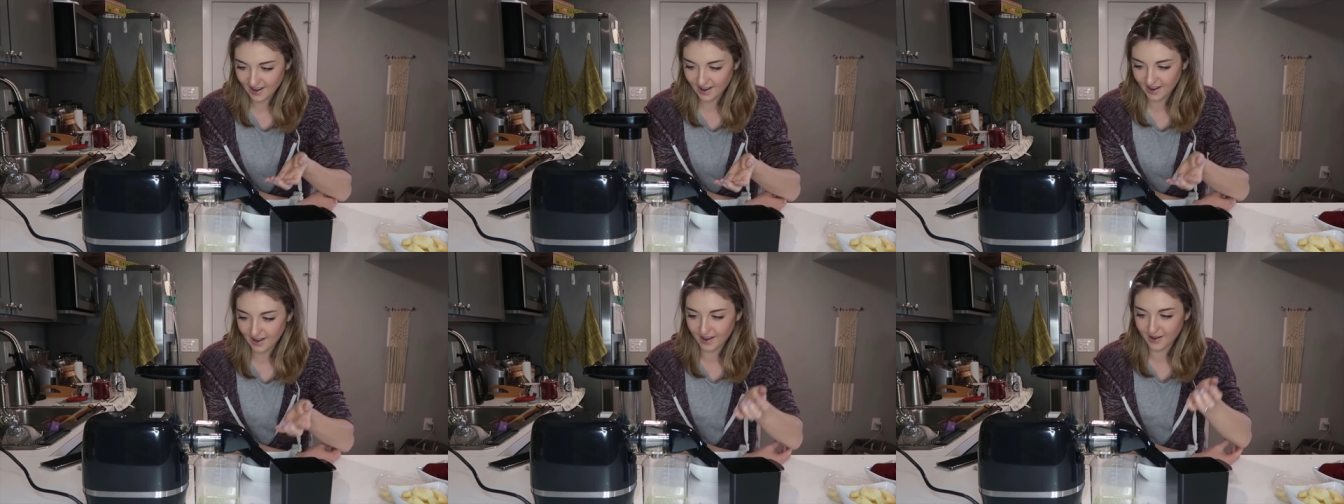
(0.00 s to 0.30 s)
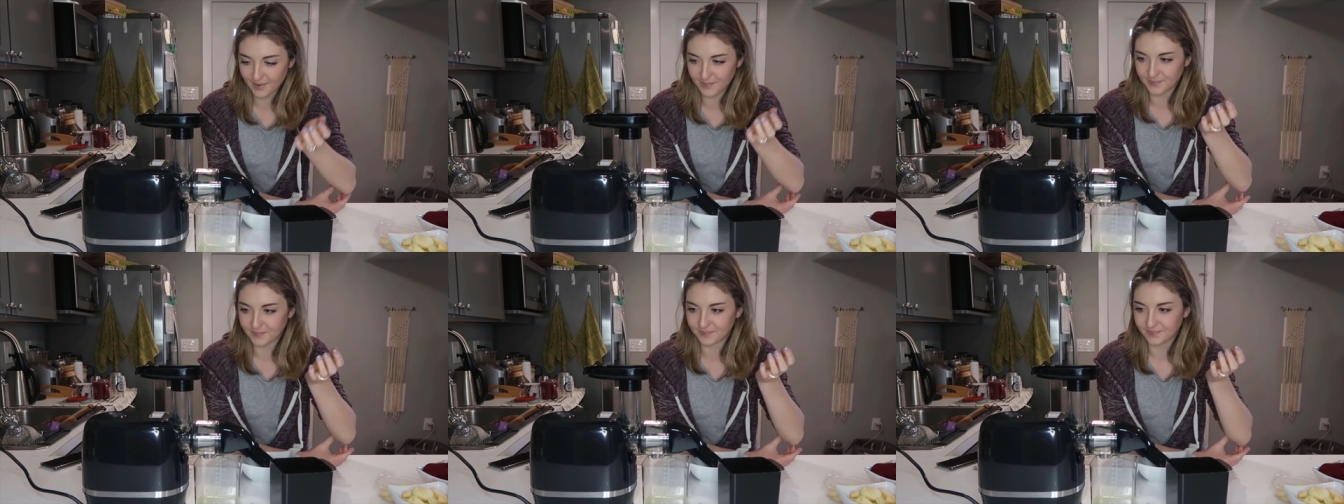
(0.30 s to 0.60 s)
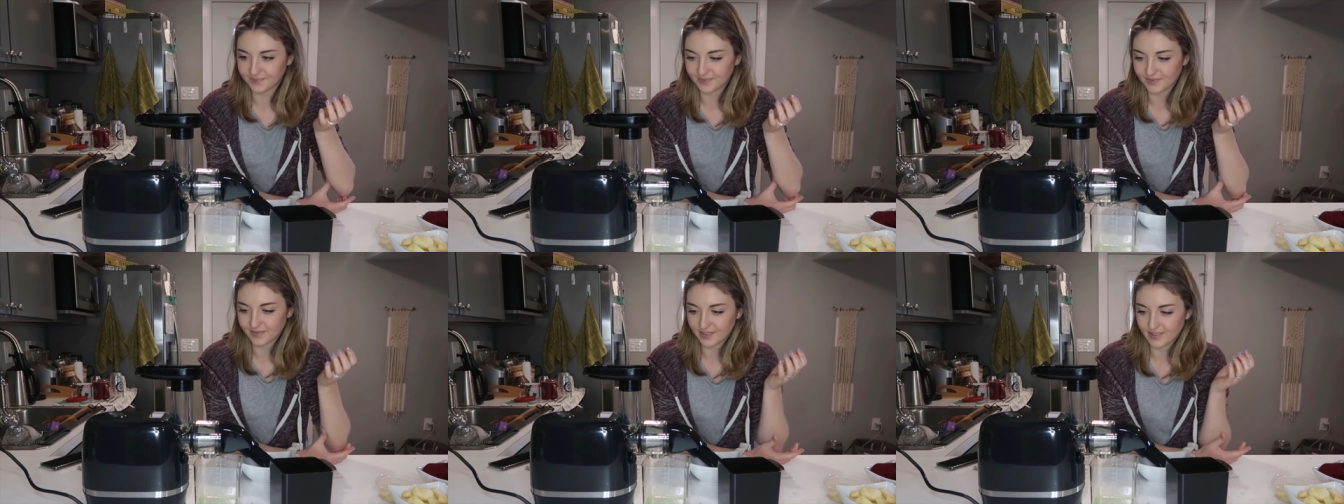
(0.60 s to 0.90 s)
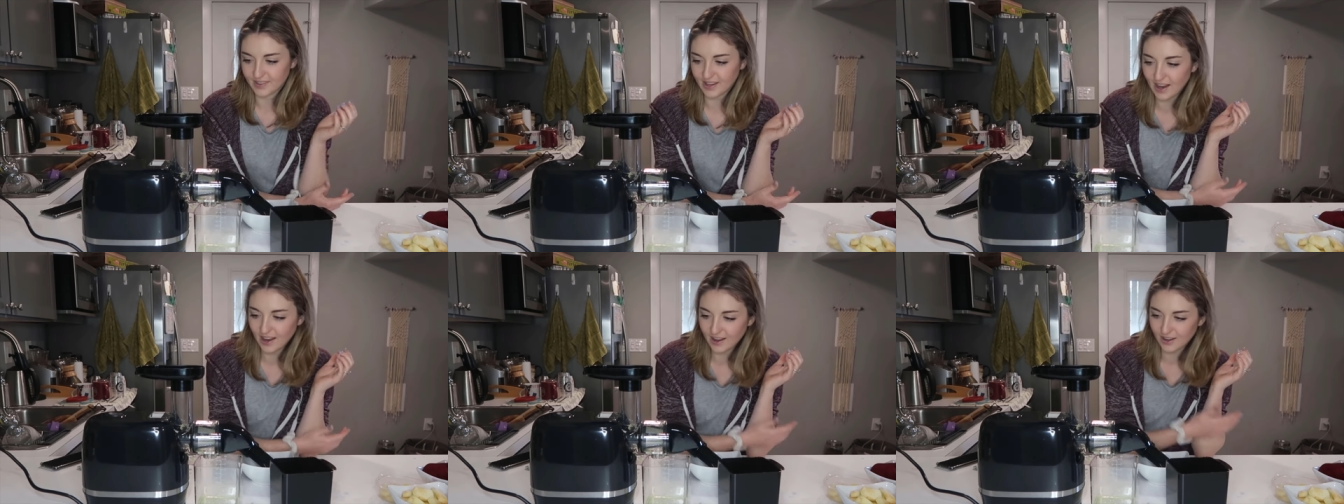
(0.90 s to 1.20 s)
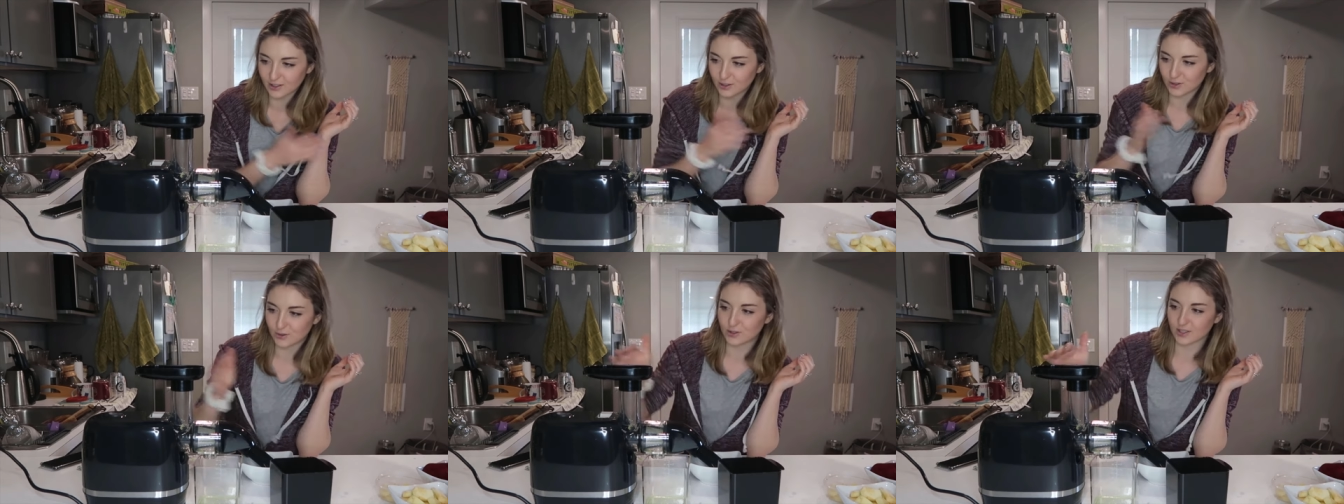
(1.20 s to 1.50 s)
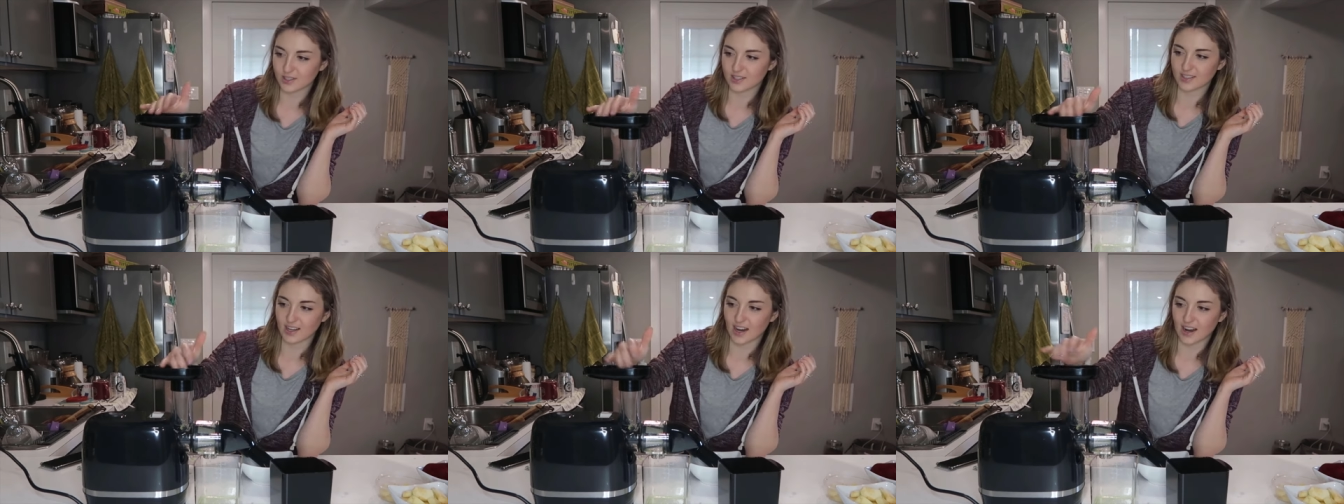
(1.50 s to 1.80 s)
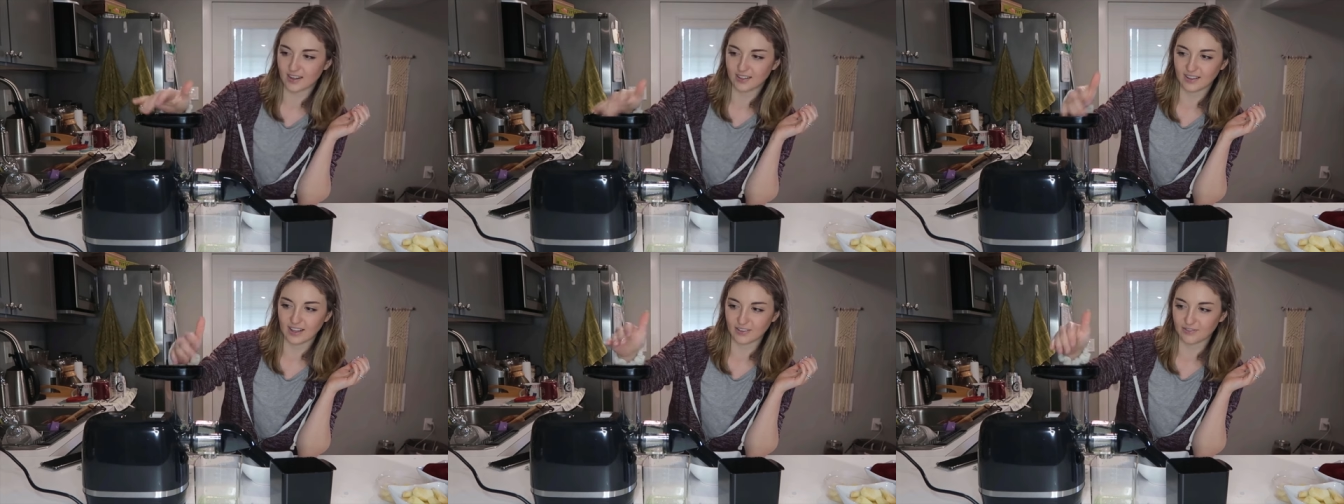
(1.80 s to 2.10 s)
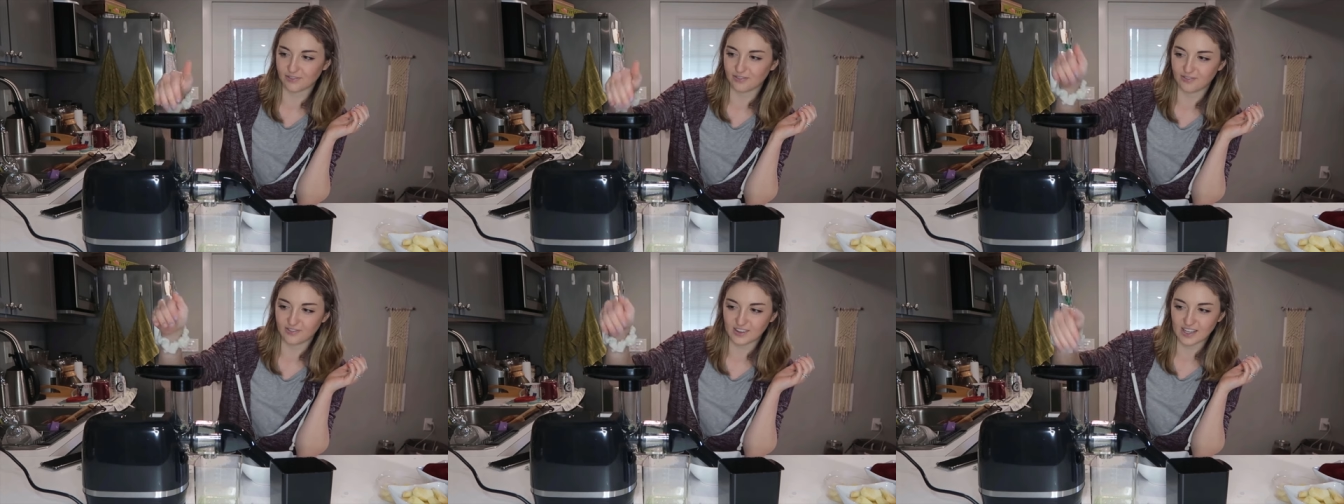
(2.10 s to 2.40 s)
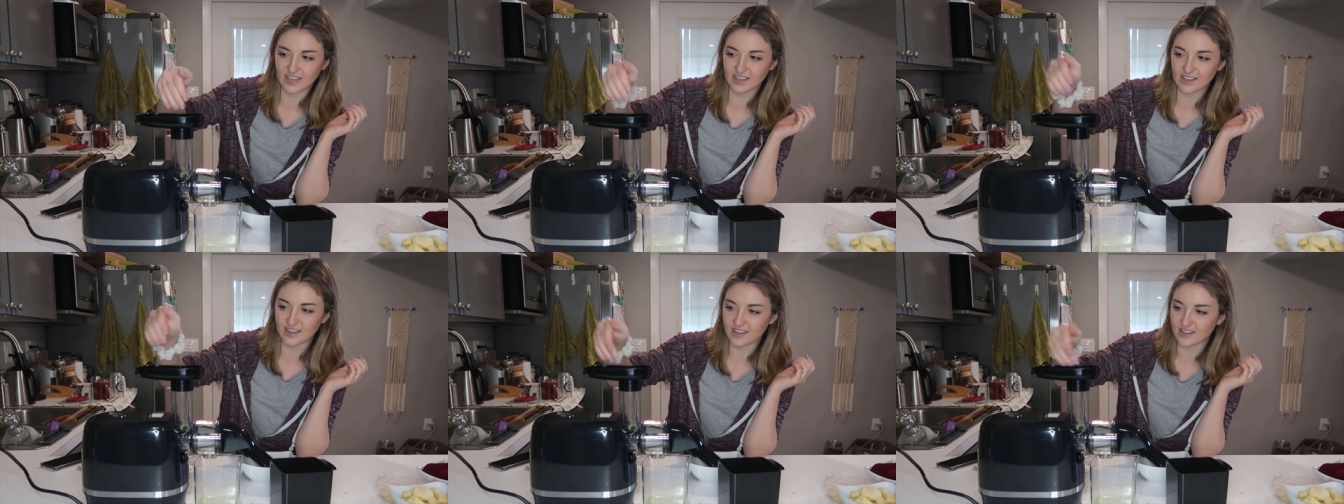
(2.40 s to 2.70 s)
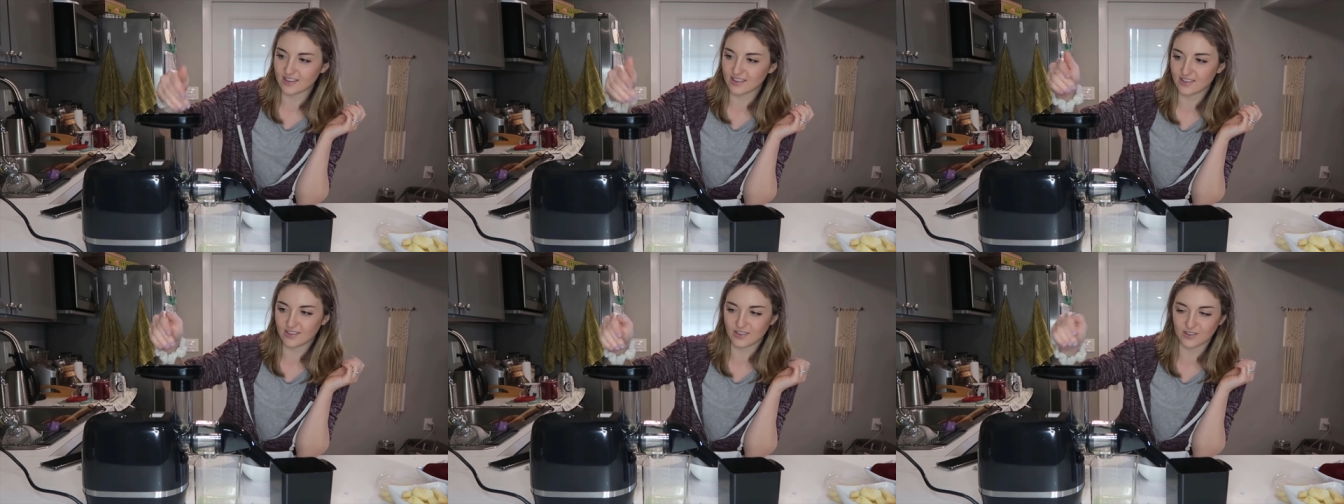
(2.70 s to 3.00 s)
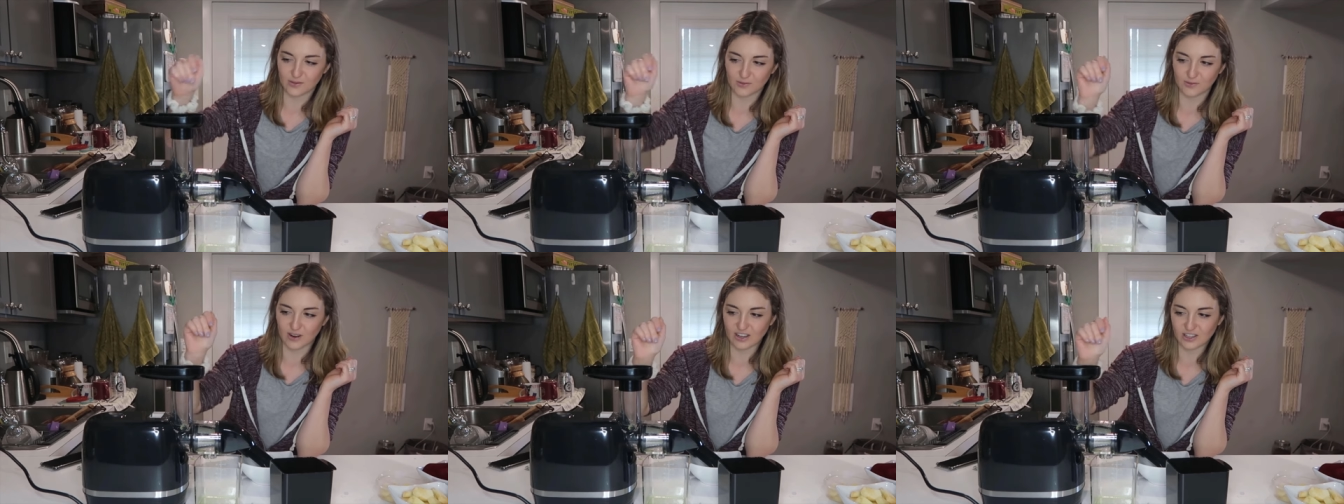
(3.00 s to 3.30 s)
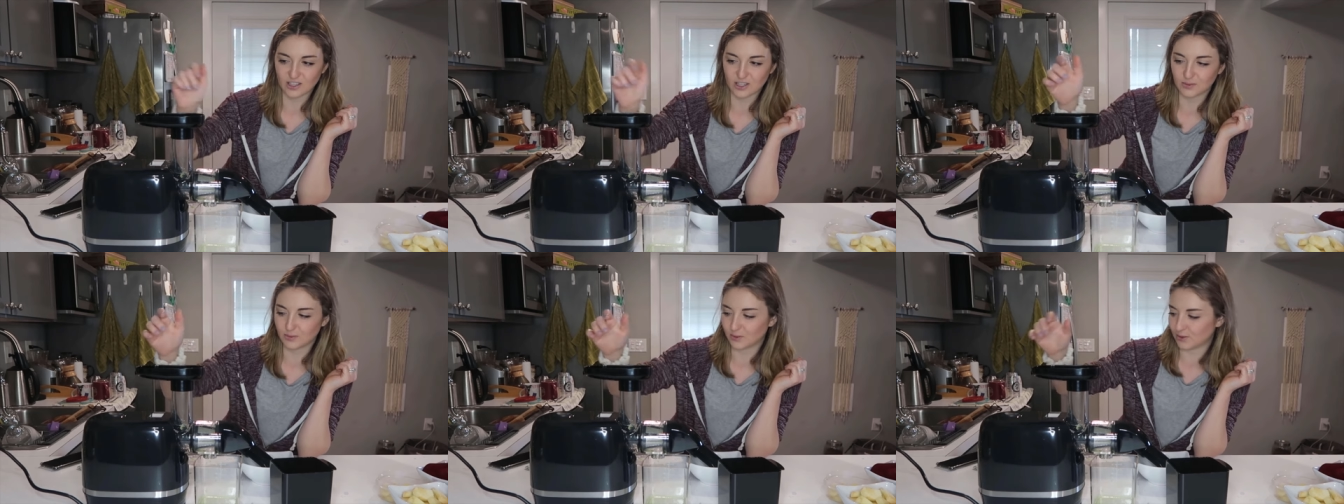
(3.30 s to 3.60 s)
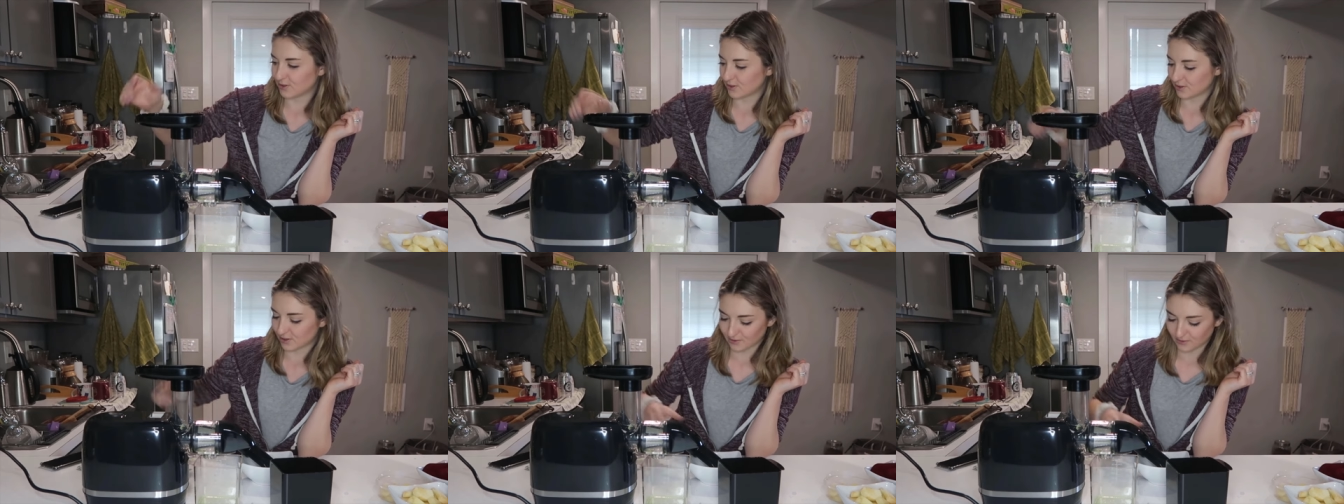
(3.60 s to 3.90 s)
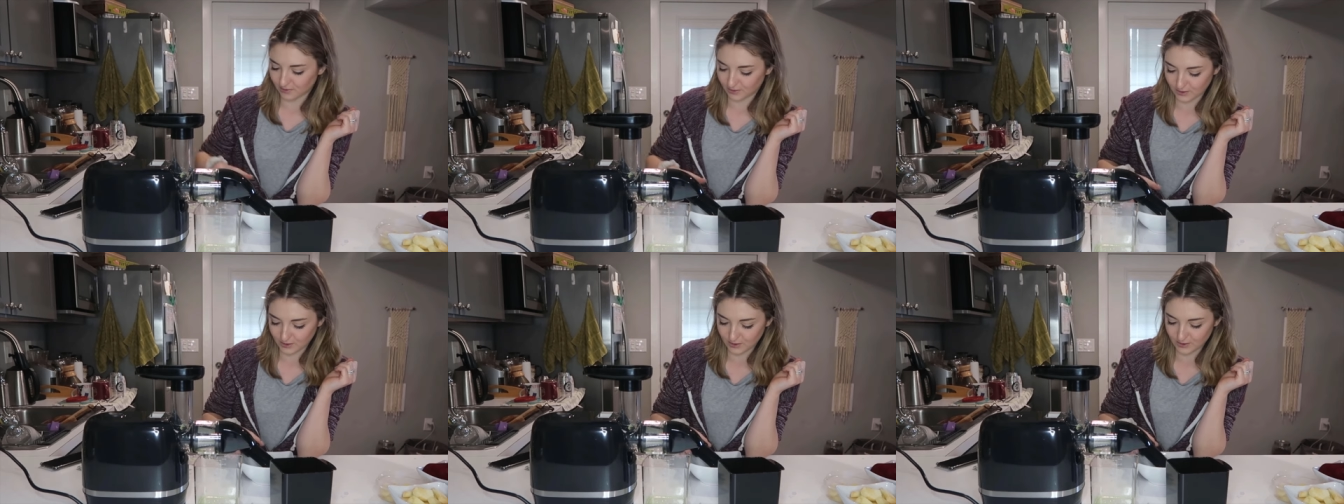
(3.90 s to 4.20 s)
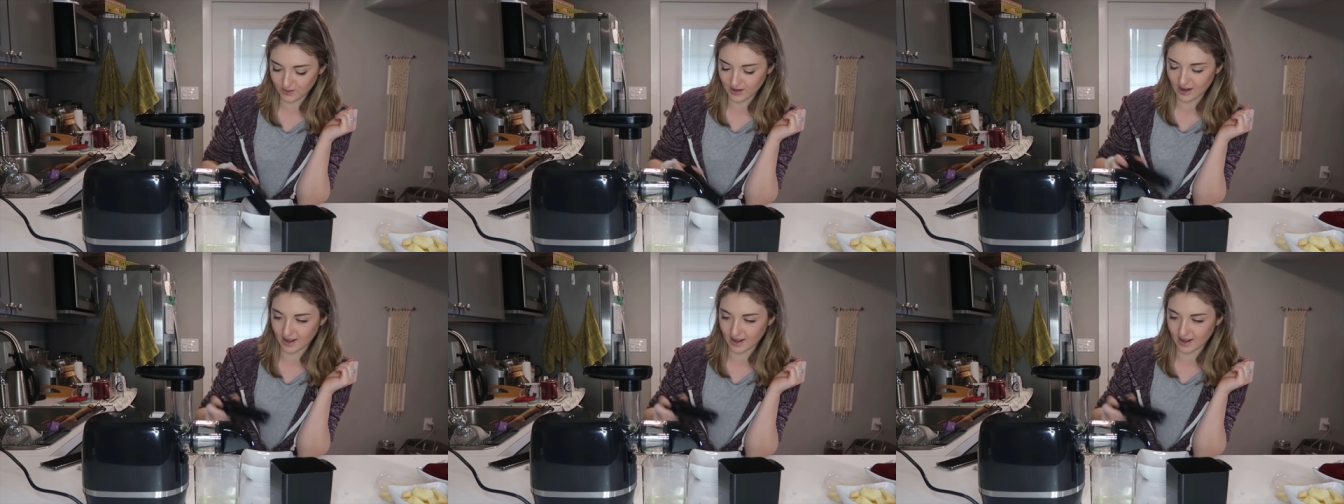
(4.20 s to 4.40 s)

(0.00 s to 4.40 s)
Um, yeah, you just kind of like feed in the vegetables or fruit